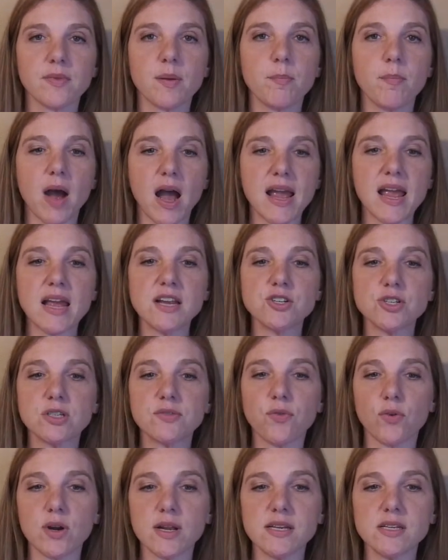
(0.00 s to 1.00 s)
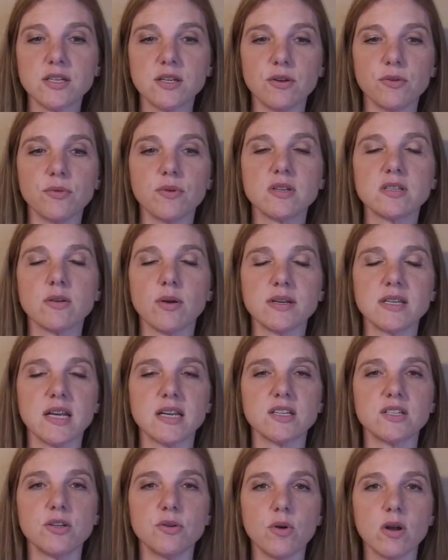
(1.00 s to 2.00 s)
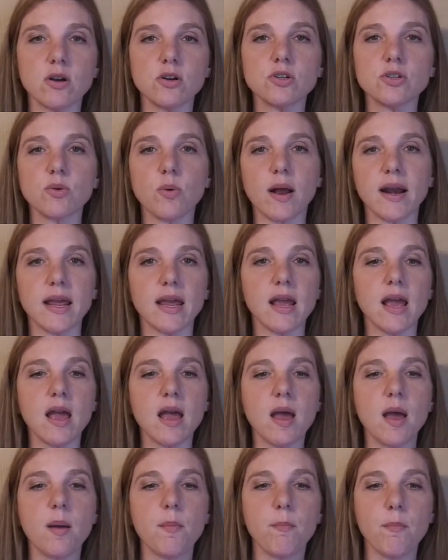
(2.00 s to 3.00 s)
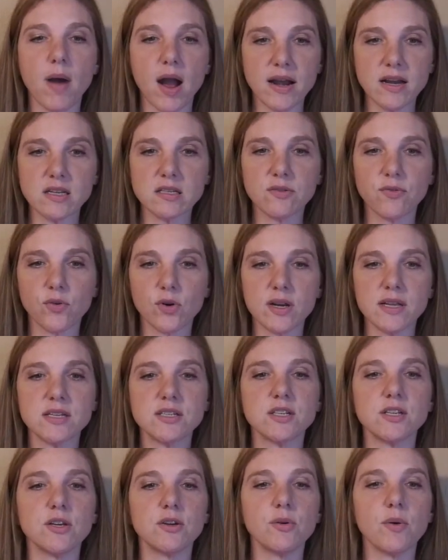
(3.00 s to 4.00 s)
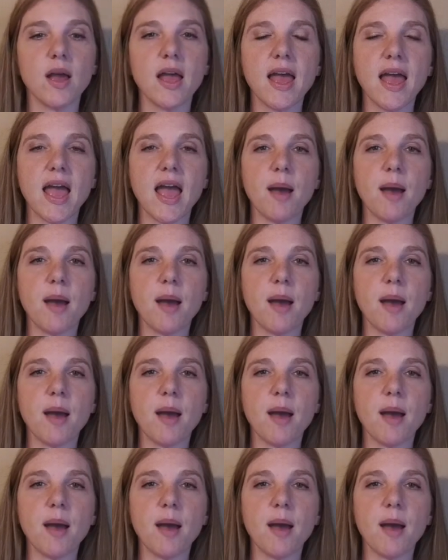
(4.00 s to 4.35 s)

My age is 42, so I take 220 minus 42,